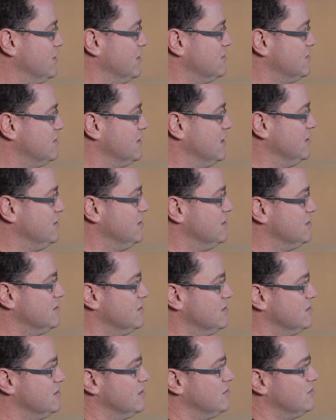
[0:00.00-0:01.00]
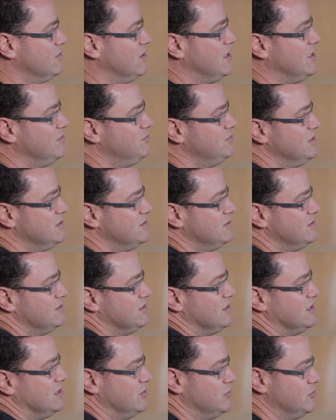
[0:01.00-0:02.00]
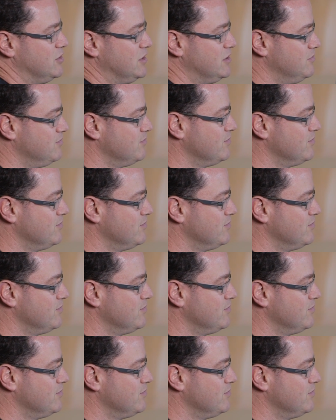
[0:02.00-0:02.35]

Let's say this is the top, this is the 100.